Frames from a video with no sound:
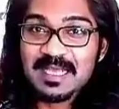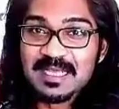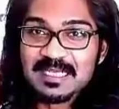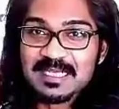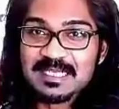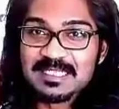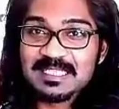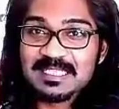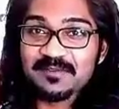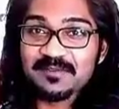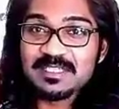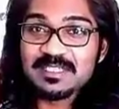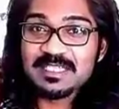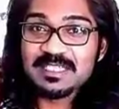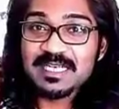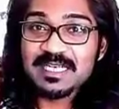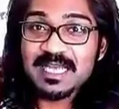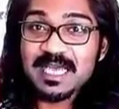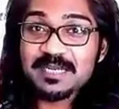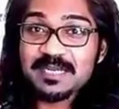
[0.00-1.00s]

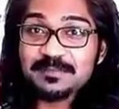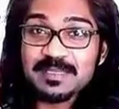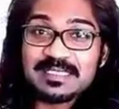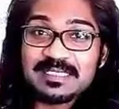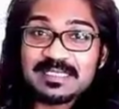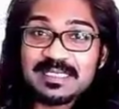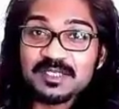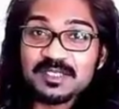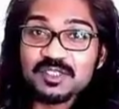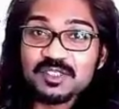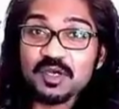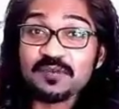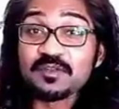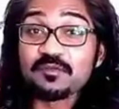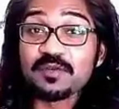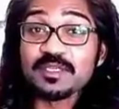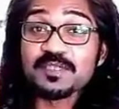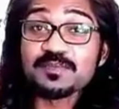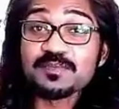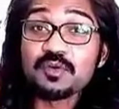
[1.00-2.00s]
79% of the
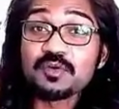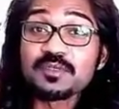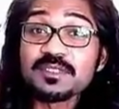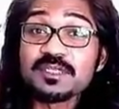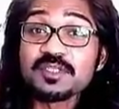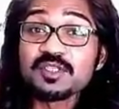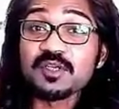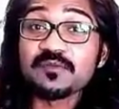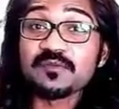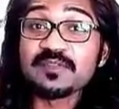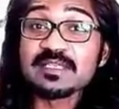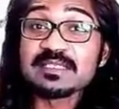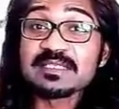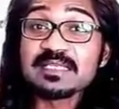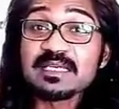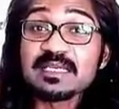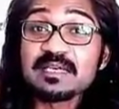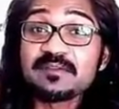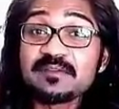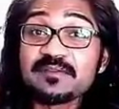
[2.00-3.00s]
respondents of this
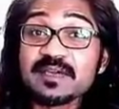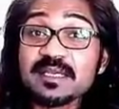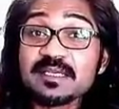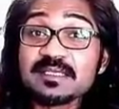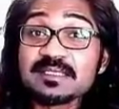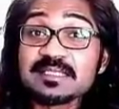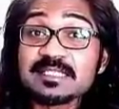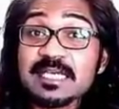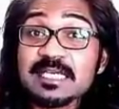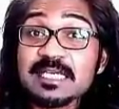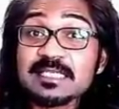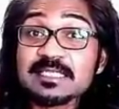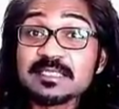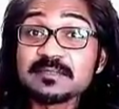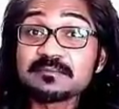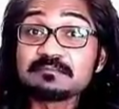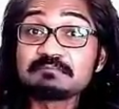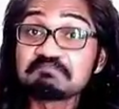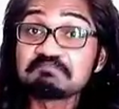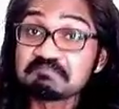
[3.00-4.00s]
survey said
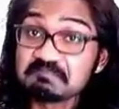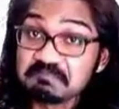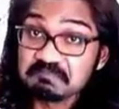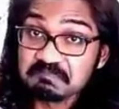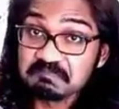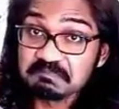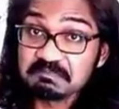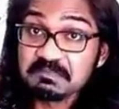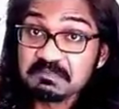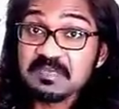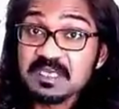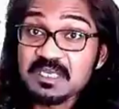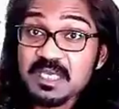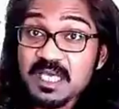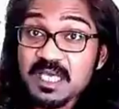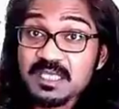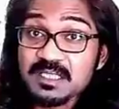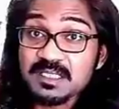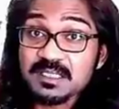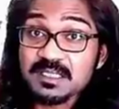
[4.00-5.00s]

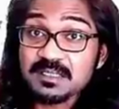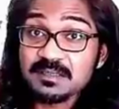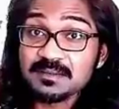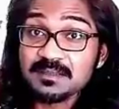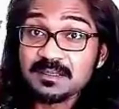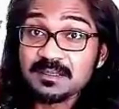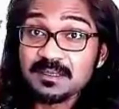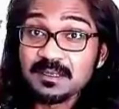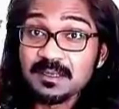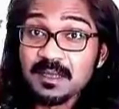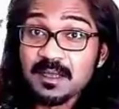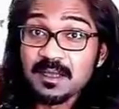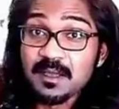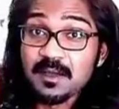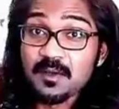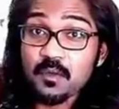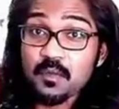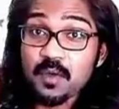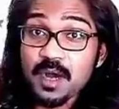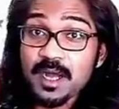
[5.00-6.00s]
yes,
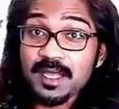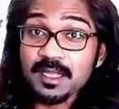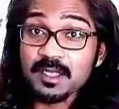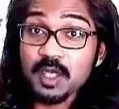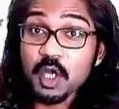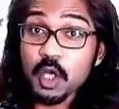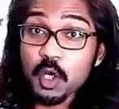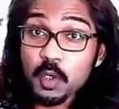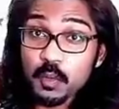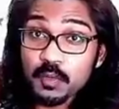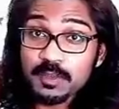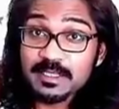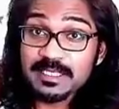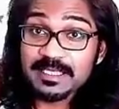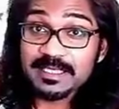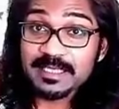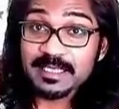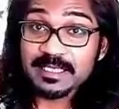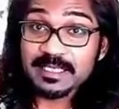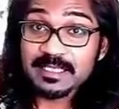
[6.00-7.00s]
while
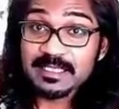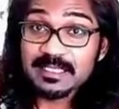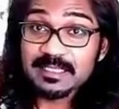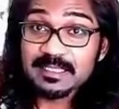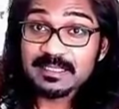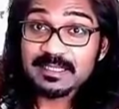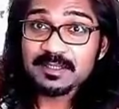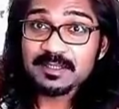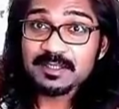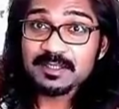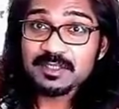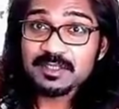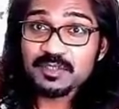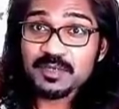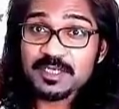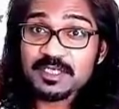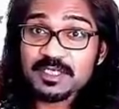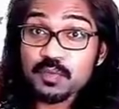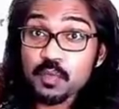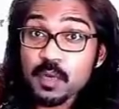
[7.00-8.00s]
only
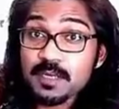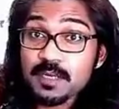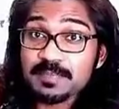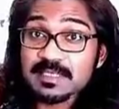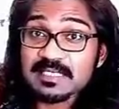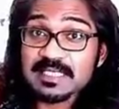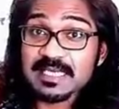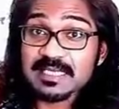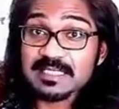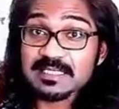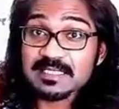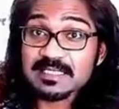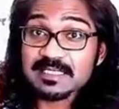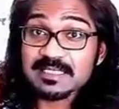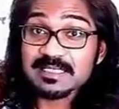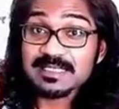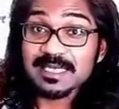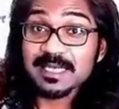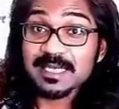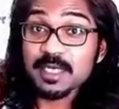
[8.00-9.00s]
21%
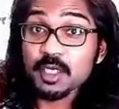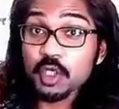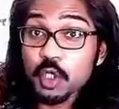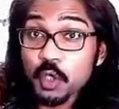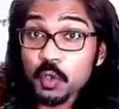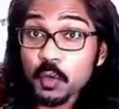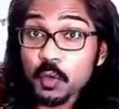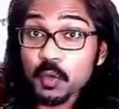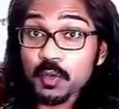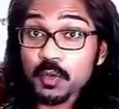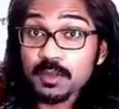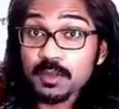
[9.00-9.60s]
said no.